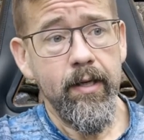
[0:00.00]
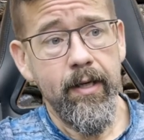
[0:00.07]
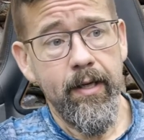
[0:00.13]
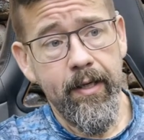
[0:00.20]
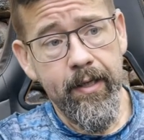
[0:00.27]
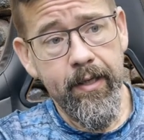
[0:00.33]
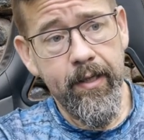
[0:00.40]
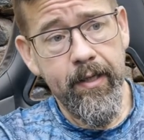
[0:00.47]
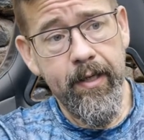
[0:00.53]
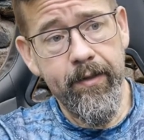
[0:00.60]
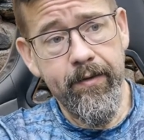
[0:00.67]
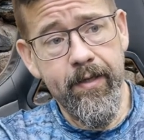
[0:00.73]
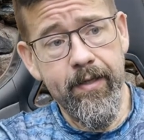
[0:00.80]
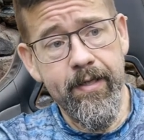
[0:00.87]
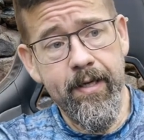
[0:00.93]
and at
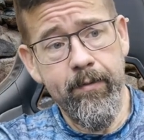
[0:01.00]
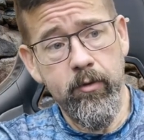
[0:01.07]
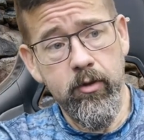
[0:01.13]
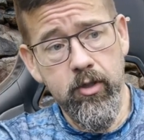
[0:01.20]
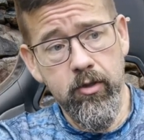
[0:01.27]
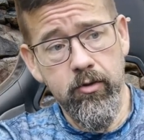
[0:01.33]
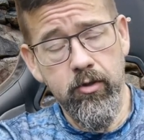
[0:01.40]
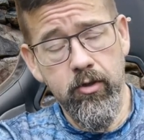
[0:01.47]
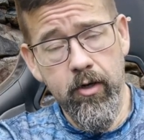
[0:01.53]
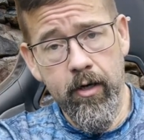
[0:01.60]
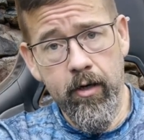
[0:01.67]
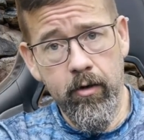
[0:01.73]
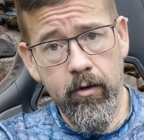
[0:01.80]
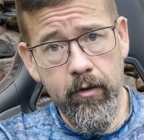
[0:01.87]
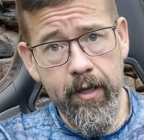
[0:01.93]
that time you turn your
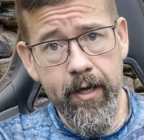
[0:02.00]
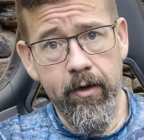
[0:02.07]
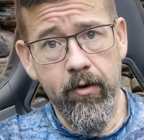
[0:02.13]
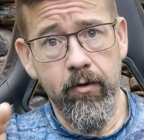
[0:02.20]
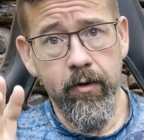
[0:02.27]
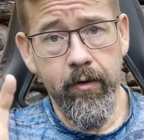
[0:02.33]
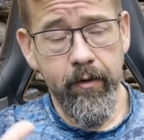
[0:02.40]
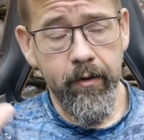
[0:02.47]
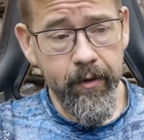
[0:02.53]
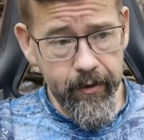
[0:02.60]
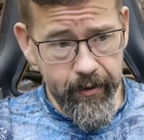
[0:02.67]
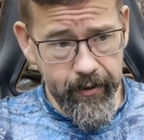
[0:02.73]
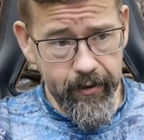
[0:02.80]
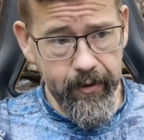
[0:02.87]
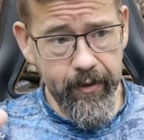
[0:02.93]
IR light on,
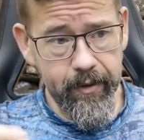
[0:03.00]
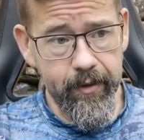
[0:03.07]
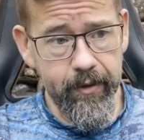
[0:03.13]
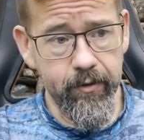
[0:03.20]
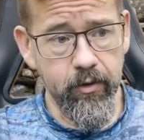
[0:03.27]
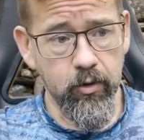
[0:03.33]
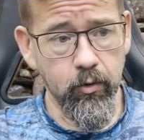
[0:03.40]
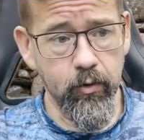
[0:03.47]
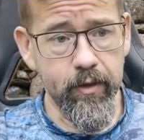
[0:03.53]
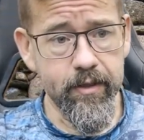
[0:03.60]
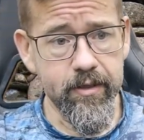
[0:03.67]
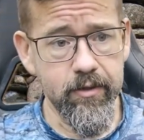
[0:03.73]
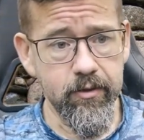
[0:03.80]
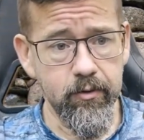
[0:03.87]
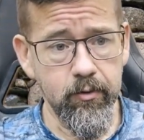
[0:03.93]
and you'll
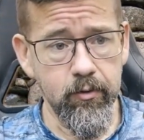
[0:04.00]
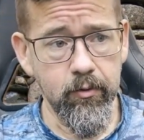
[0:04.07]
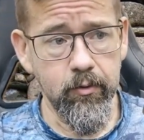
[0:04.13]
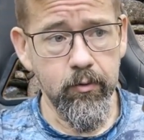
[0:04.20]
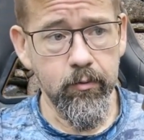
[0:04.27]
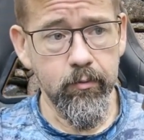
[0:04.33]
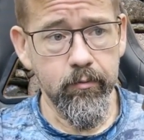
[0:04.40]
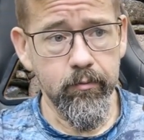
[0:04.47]
get to